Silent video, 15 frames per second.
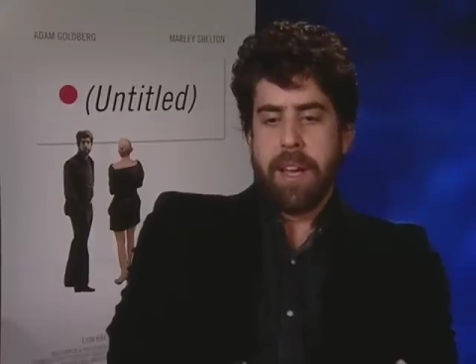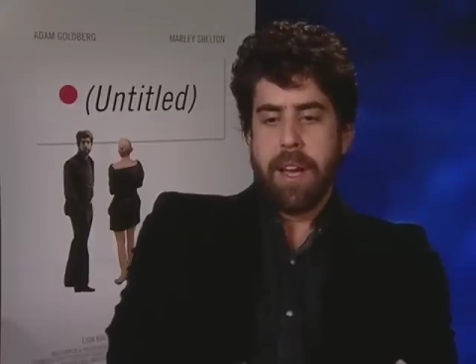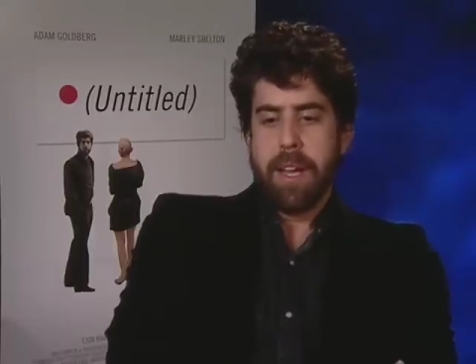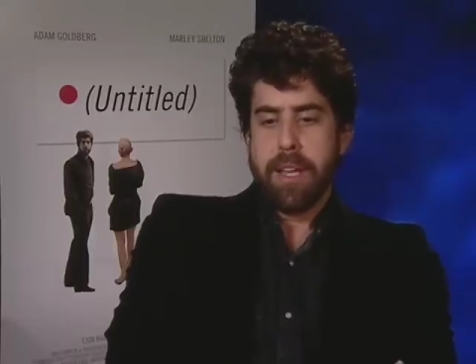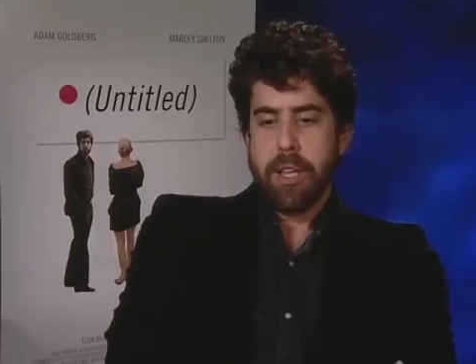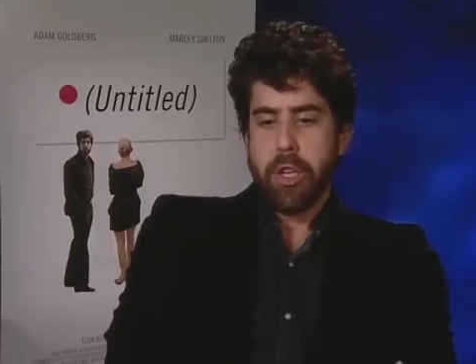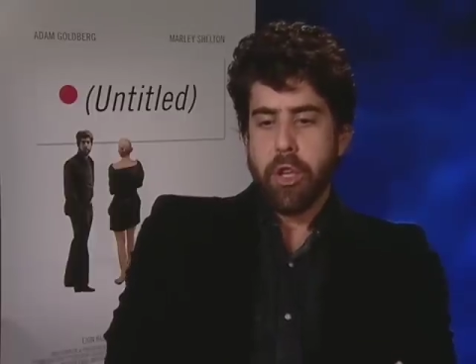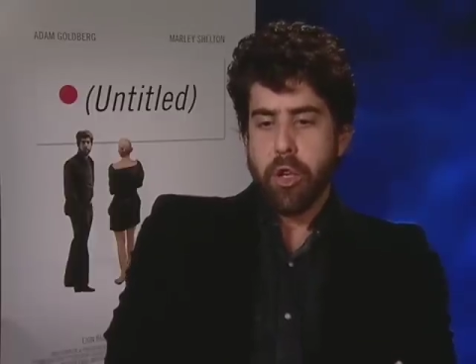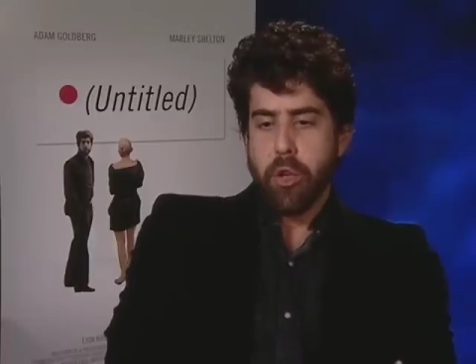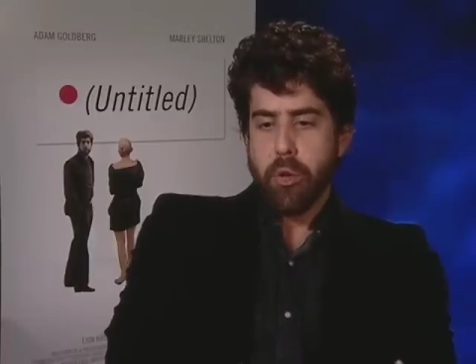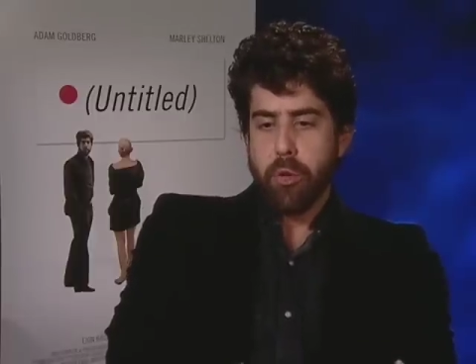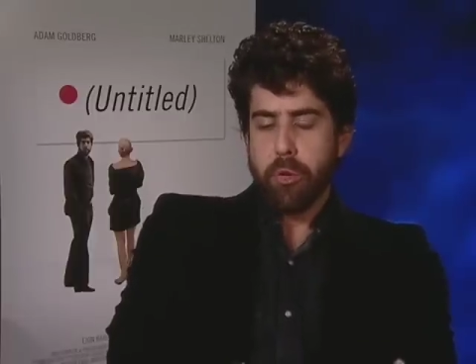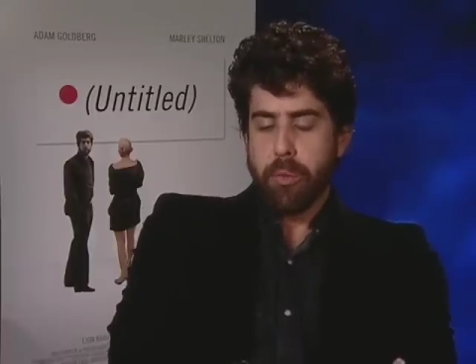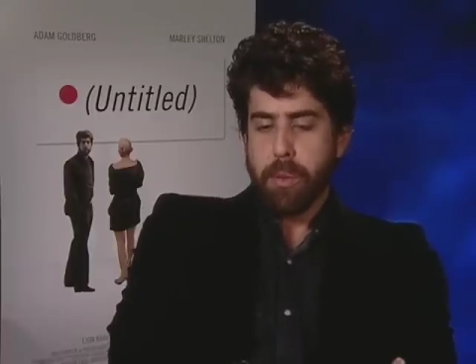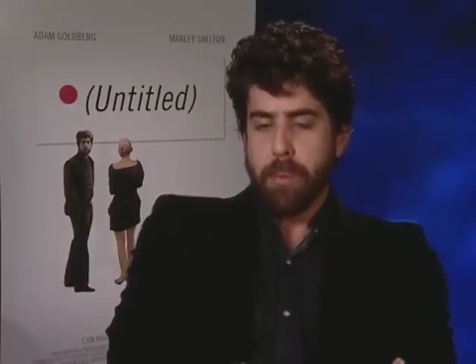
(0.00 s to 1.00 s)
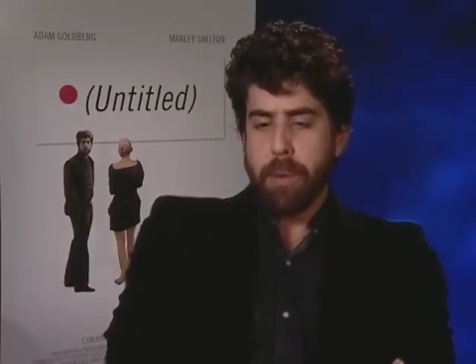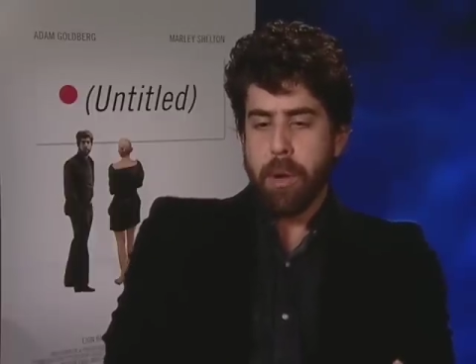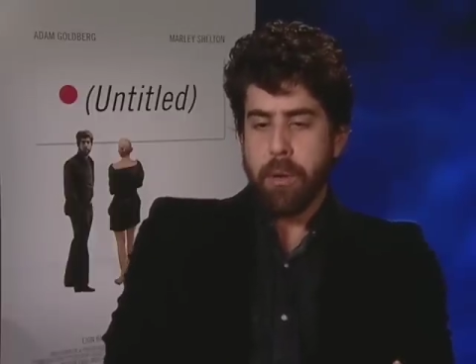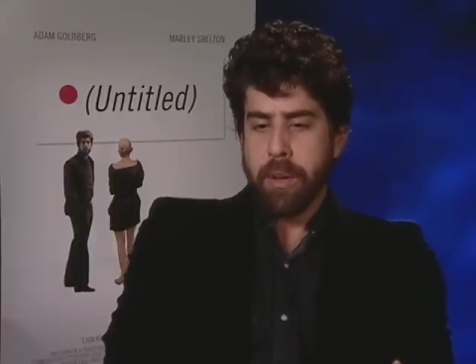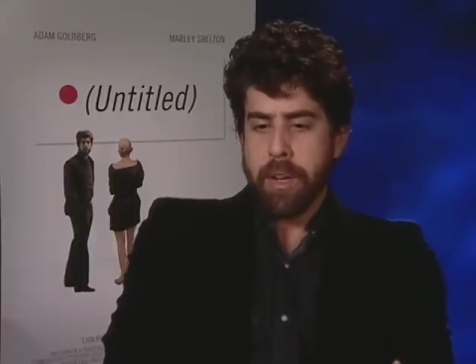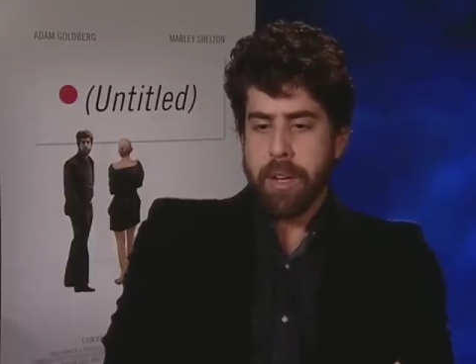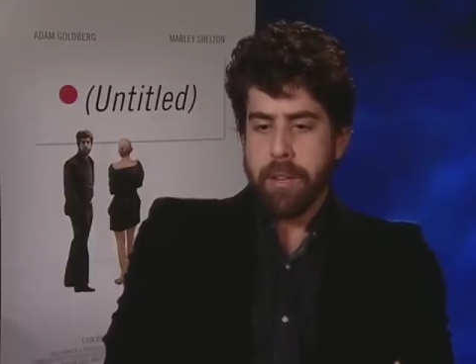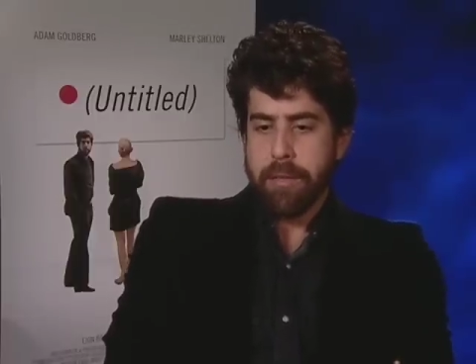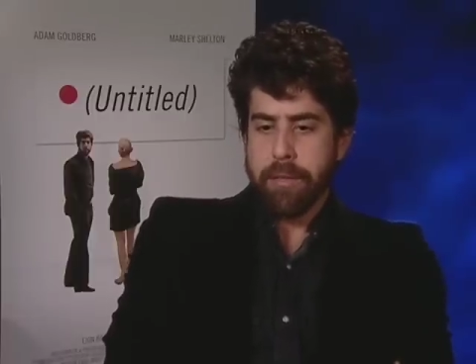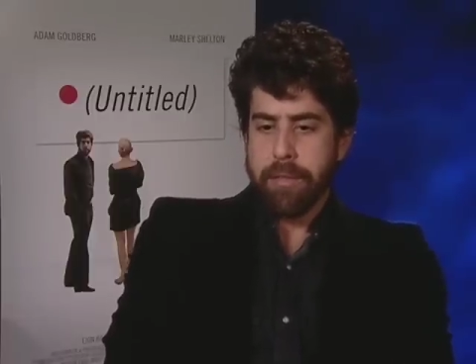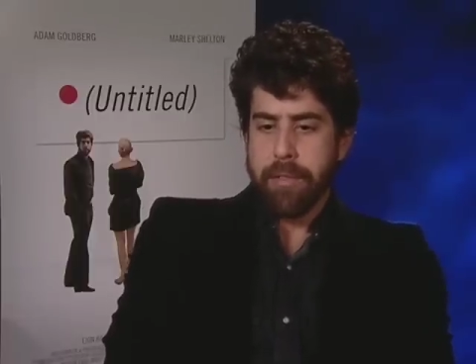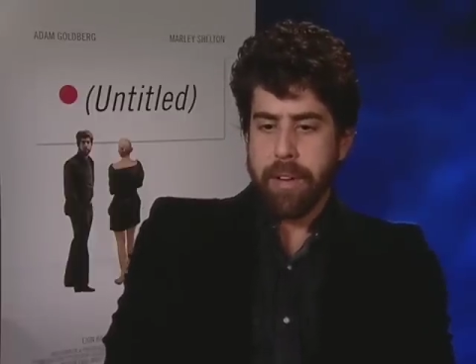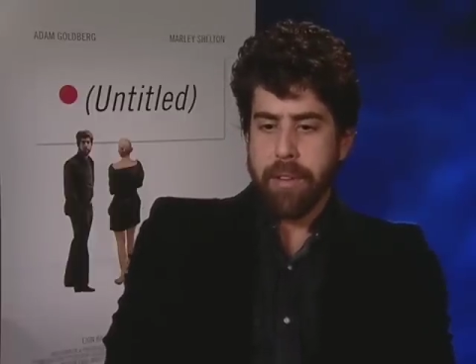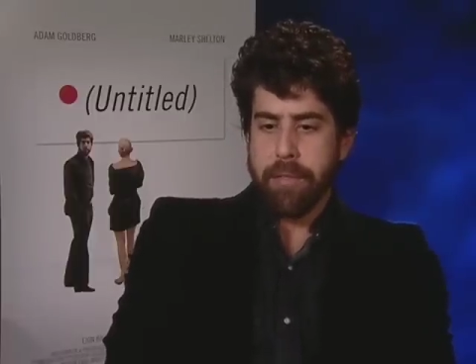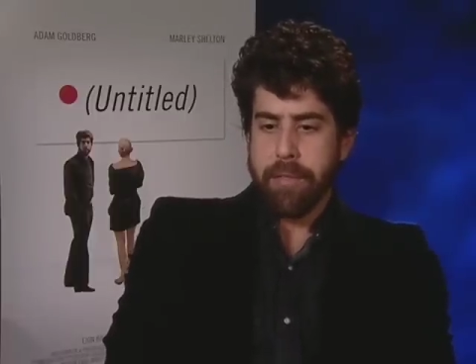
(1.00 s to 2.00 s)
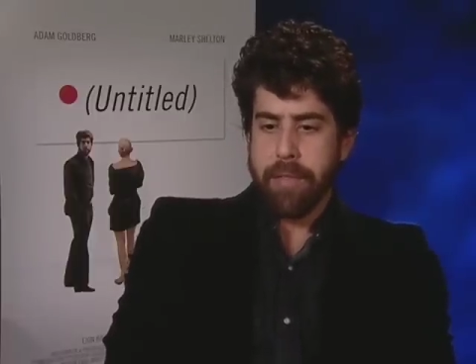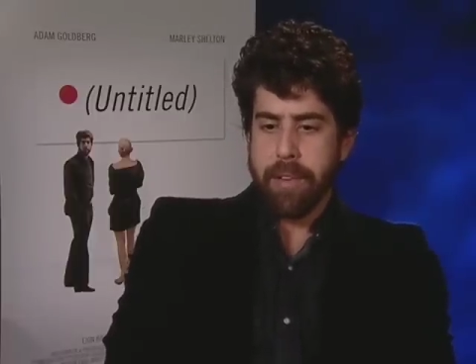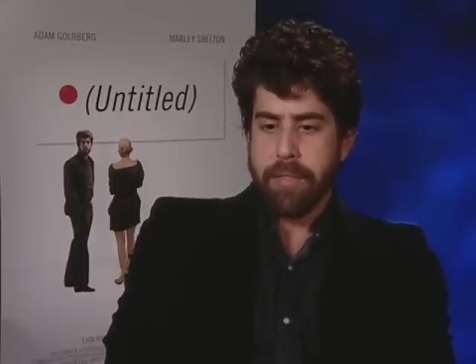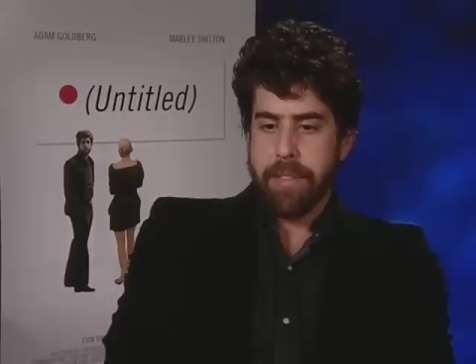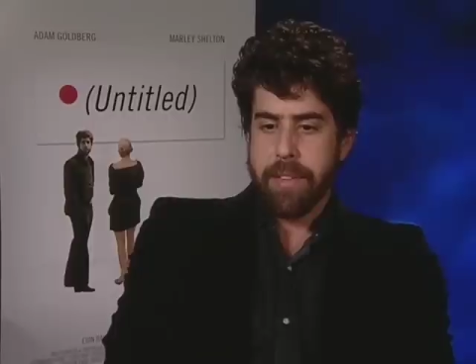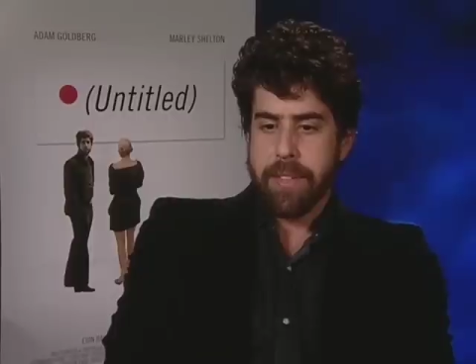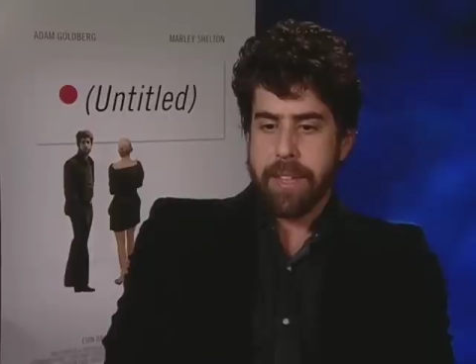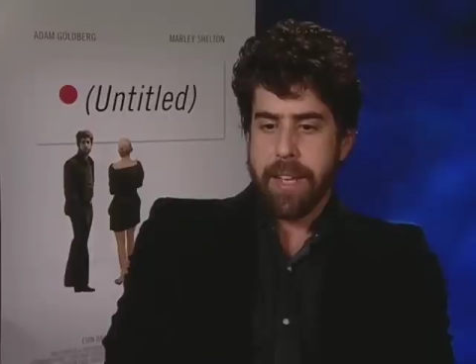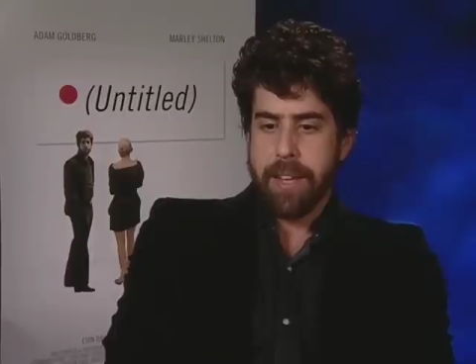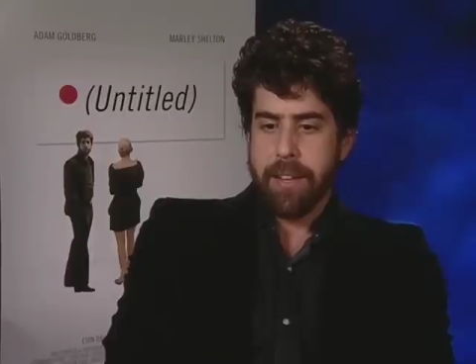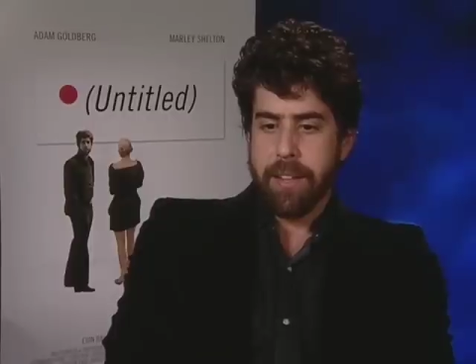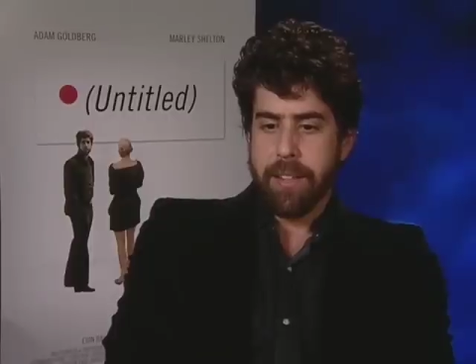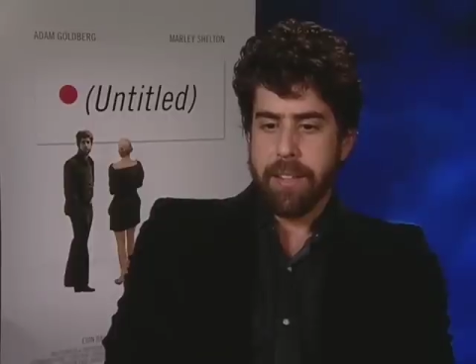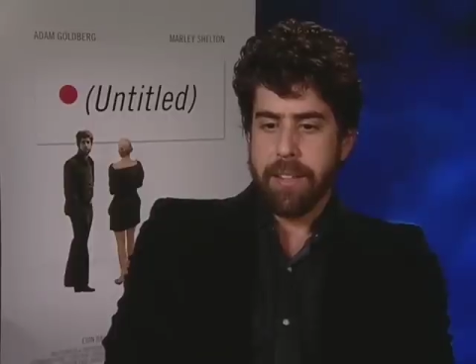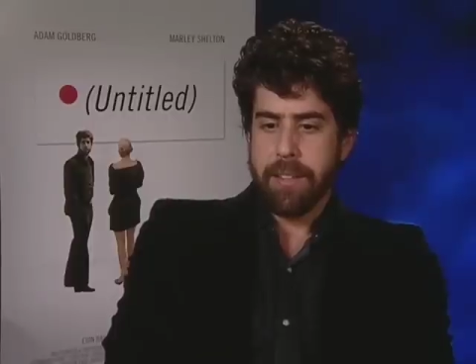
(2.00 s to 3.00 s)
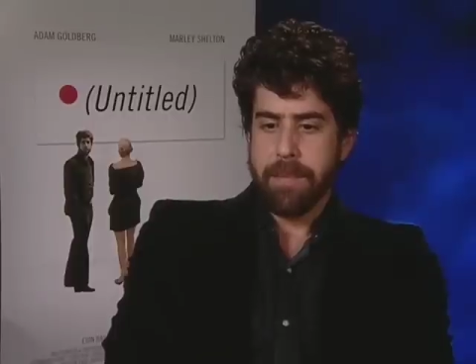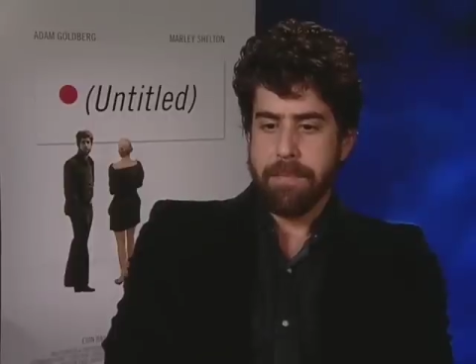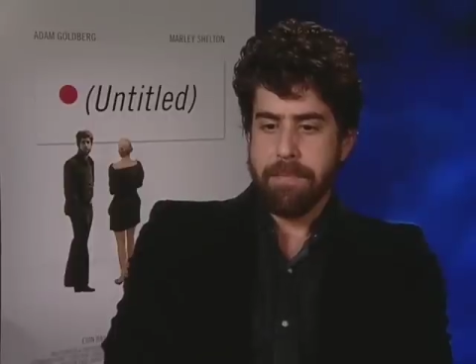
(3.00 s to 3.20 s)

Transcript: huge proponent of this title,